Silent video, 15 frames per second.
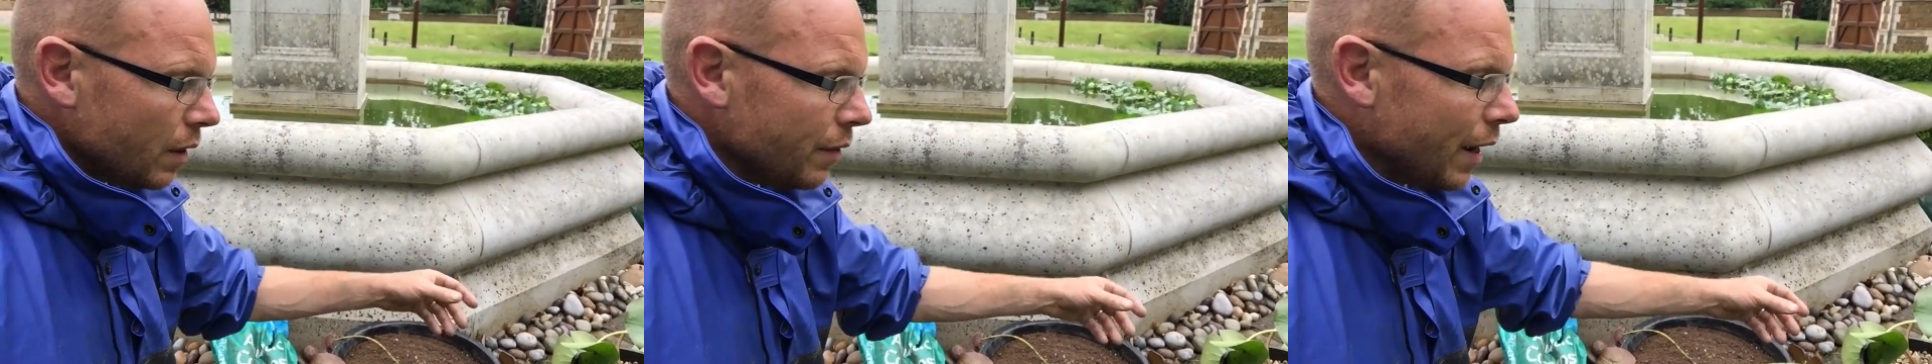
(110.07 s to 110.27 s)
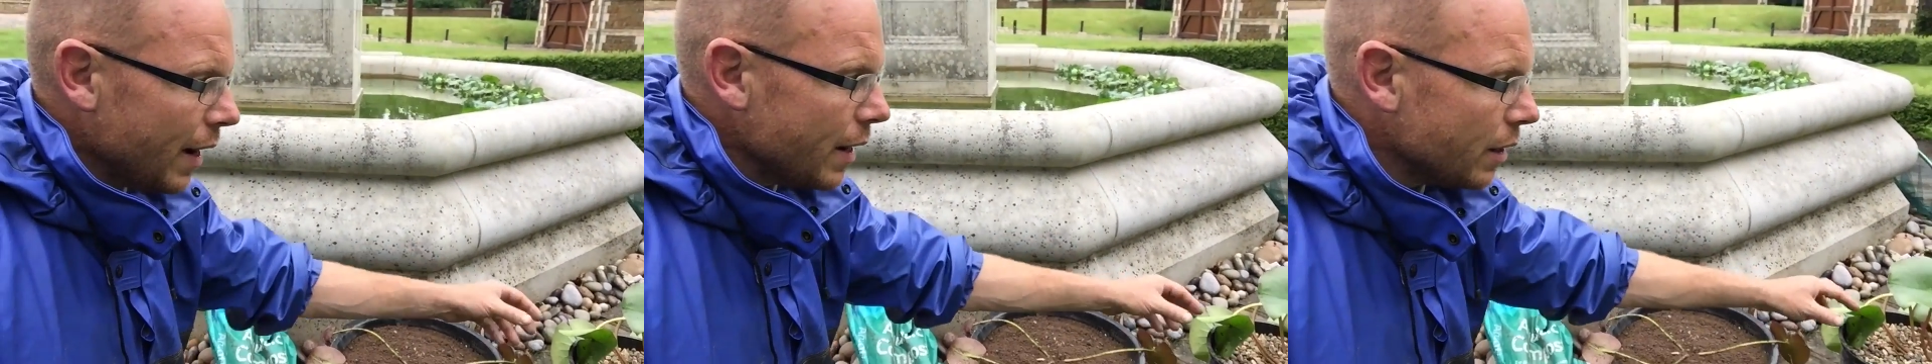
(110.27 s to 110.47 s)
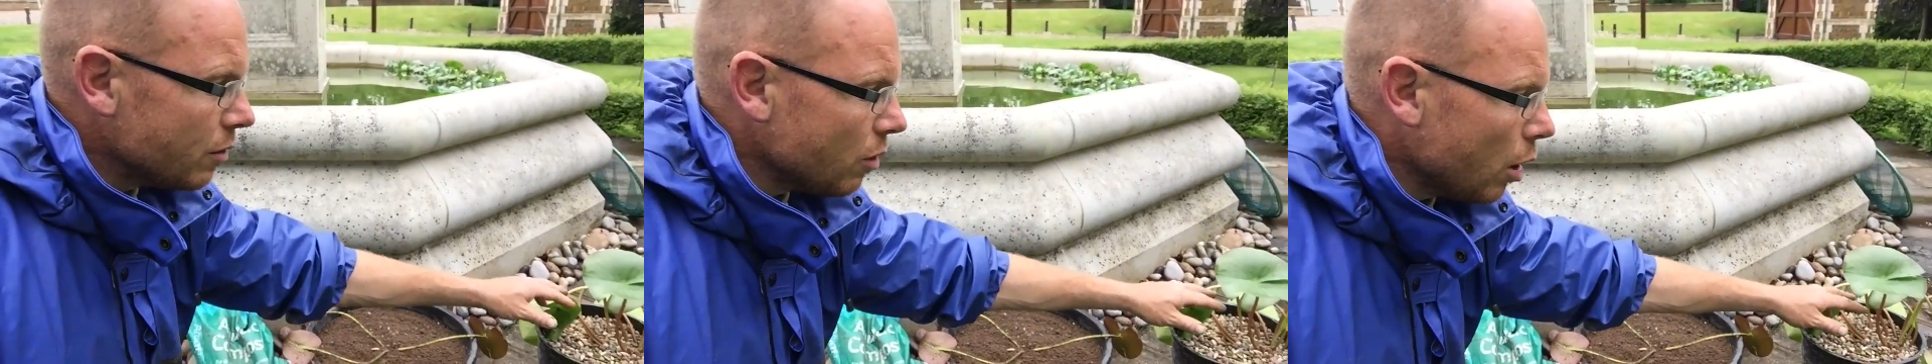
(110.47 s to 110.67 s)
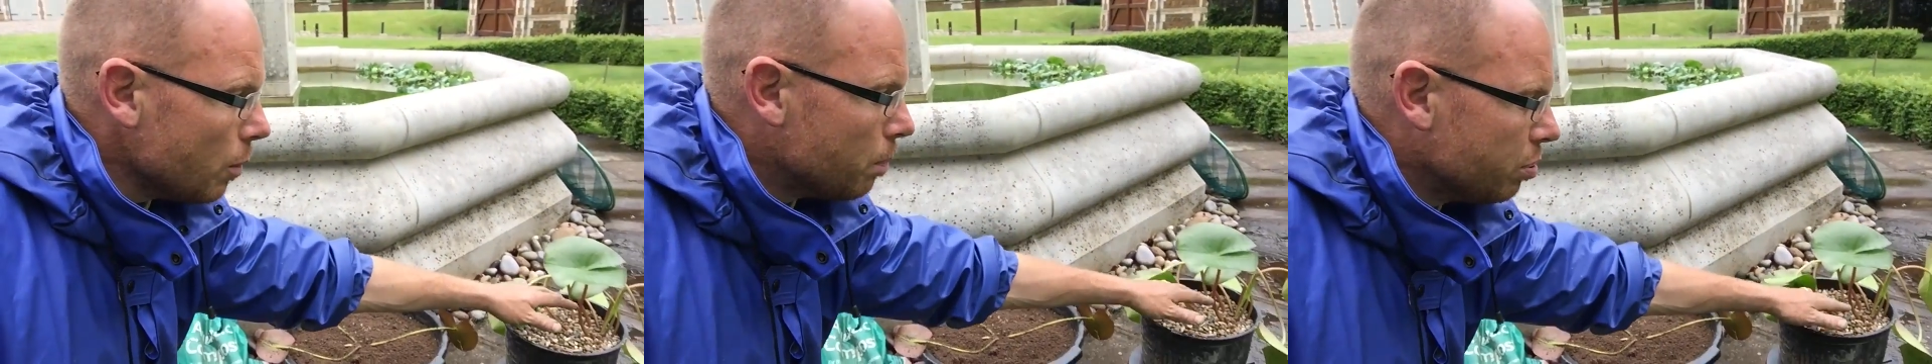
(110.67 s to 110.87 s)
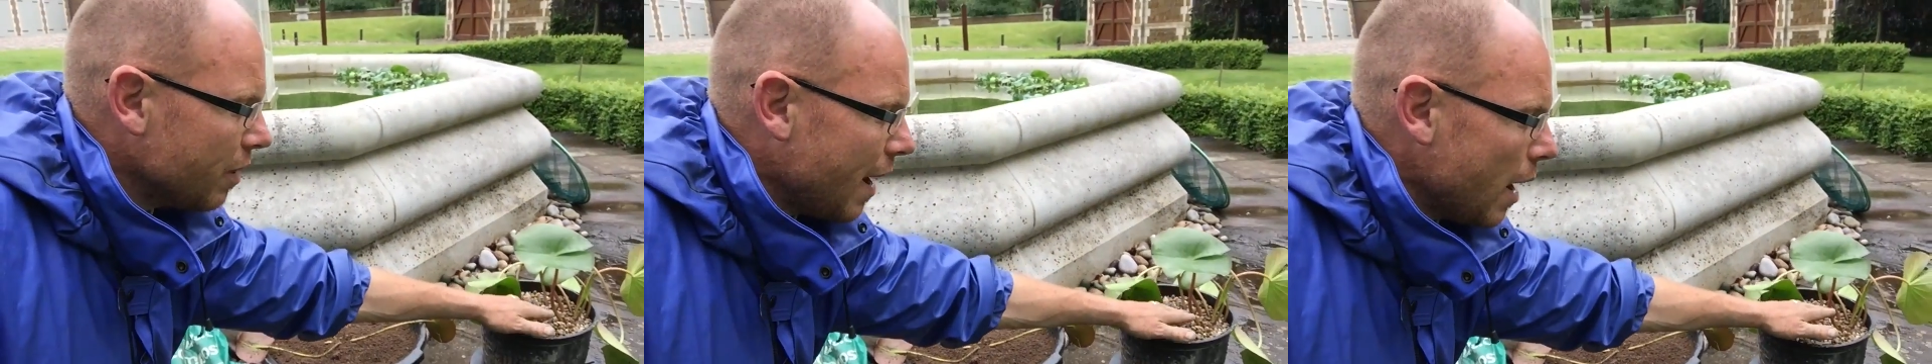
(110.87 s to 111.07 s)
they grow
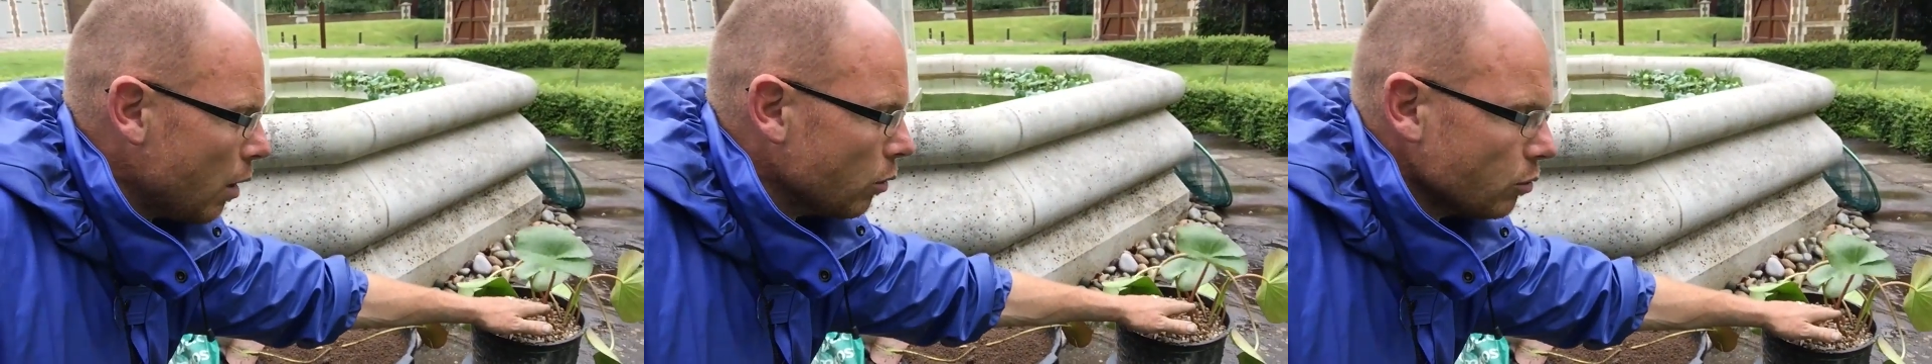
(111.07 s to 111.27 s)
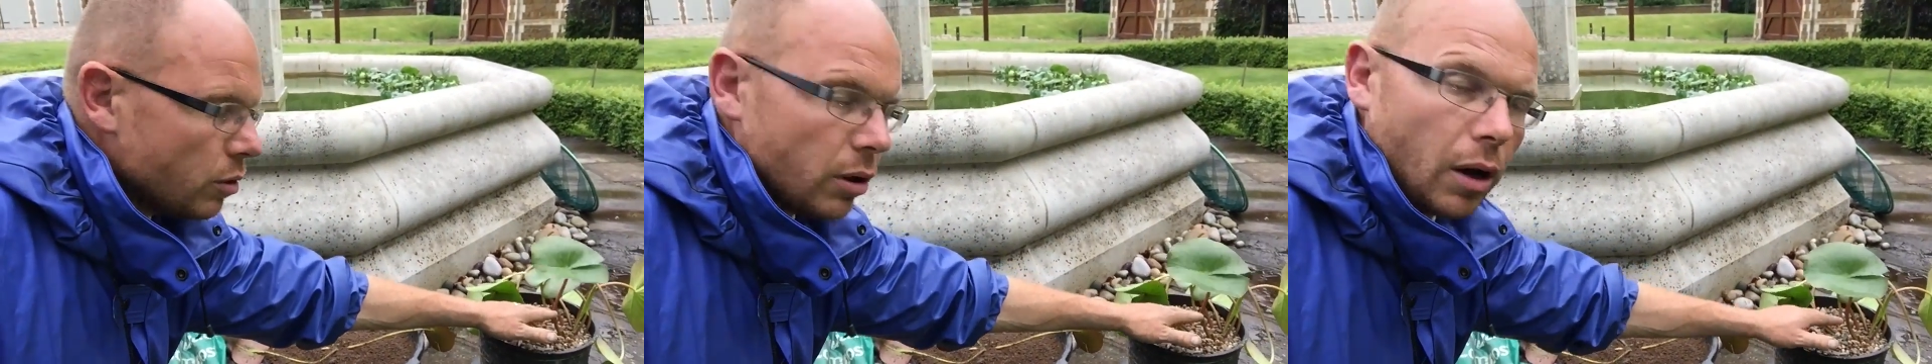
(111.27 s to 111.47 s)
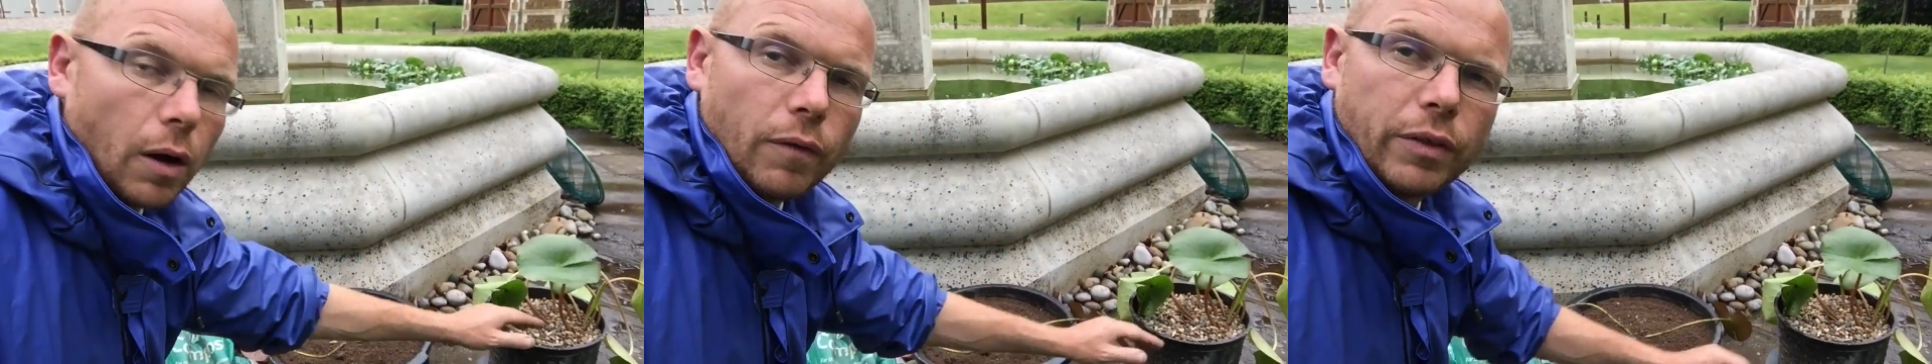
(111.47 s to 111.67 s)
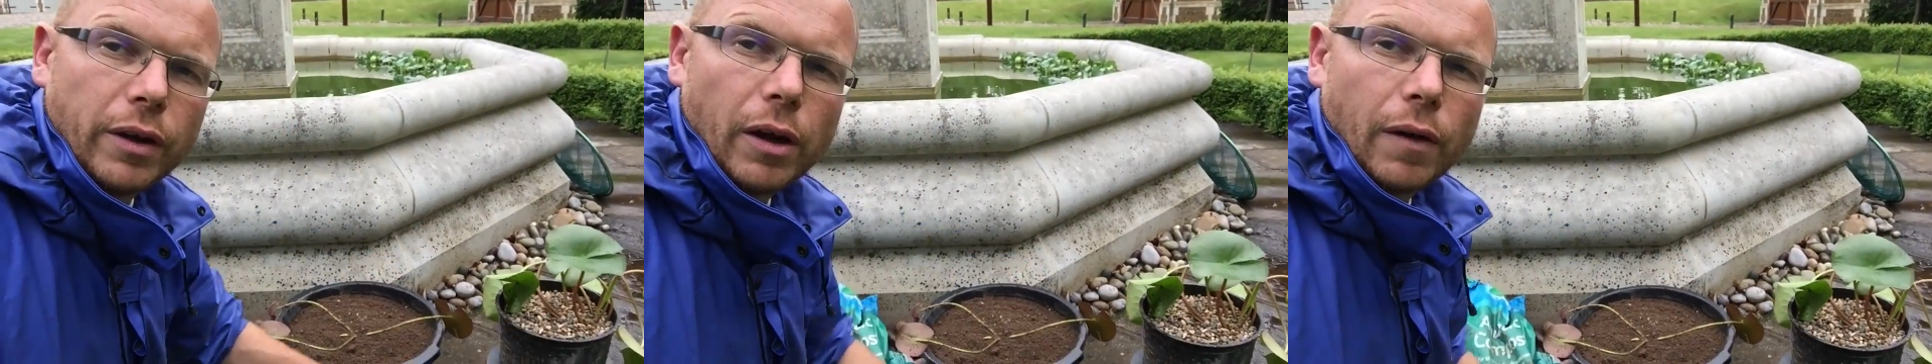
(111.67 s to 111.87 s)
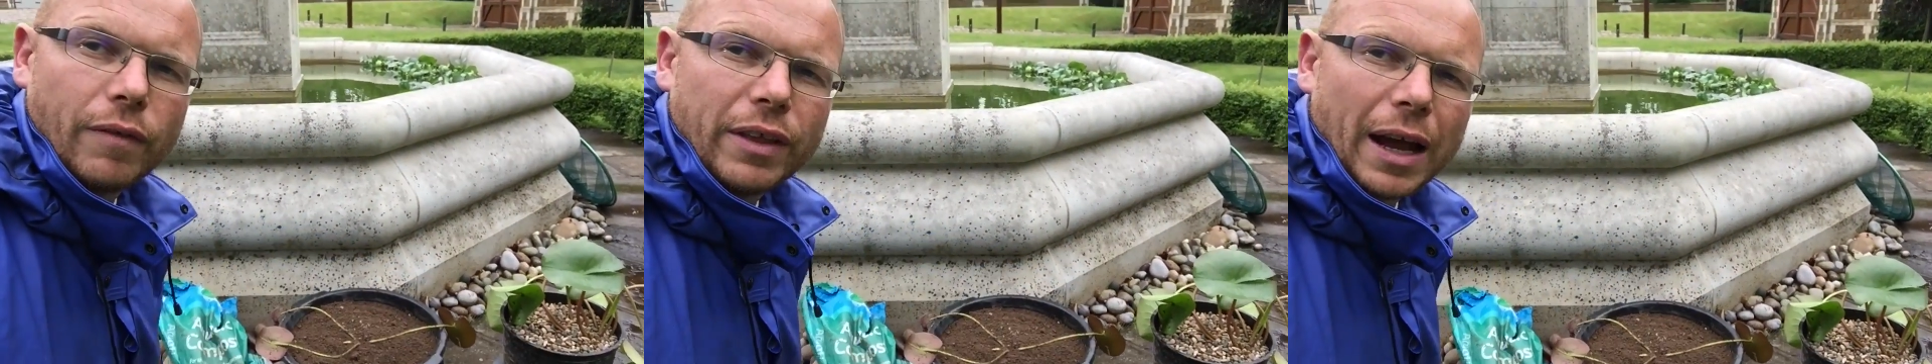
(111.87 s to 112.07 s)
proud of
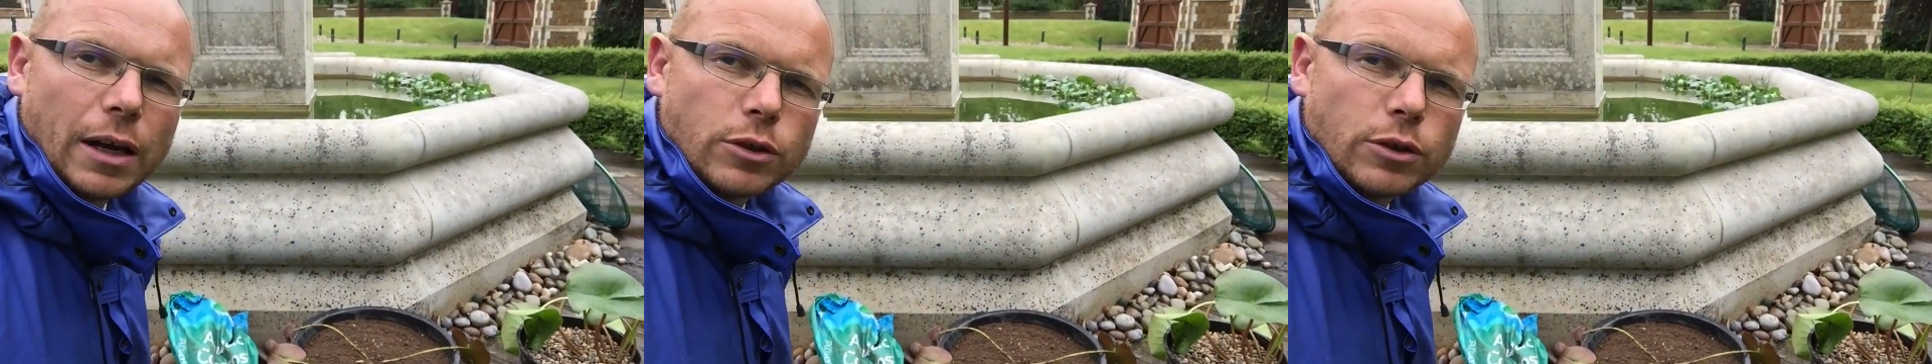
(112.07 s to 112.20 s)
the of the